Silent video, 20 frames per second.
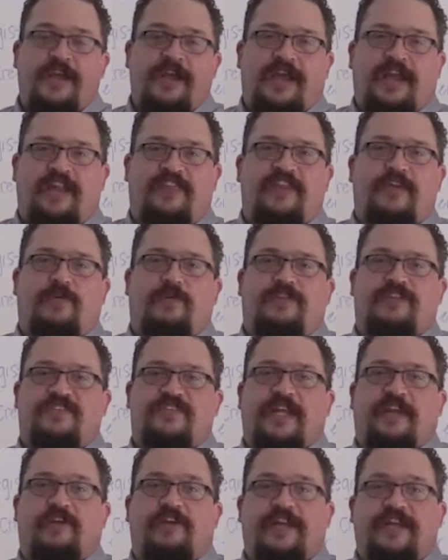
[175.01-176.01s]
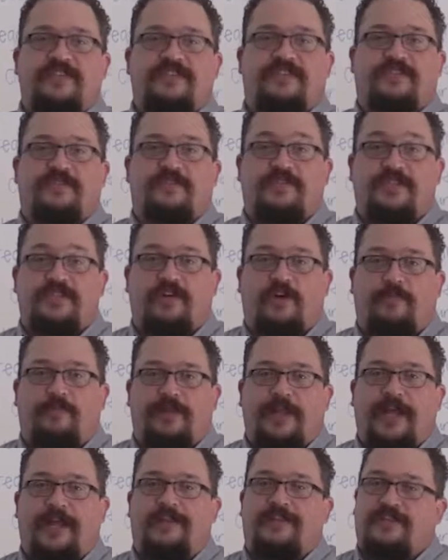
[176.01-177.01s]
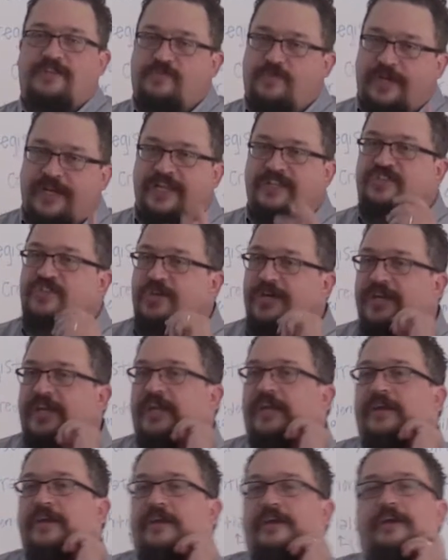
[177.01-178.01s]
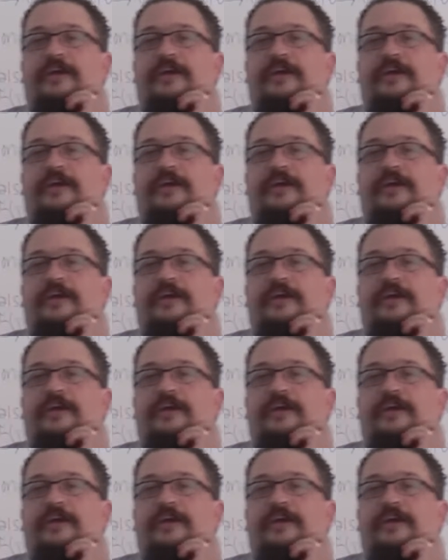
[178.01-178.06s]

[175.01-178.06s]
And I think with the standard S0 plan, and this is where it gets tricky,